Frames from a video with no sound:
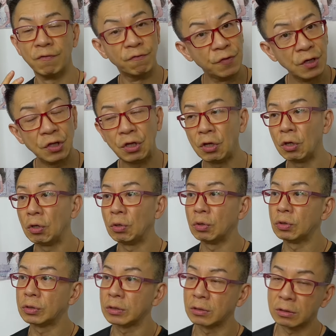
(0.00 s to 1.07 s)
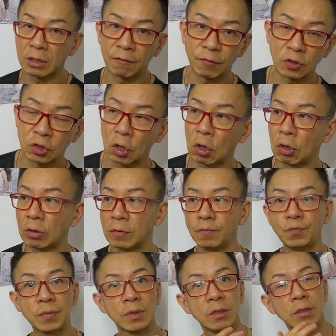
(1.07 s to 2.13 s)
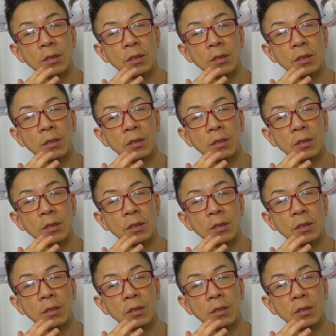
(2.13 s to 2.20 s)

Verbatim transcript: videos, cover song,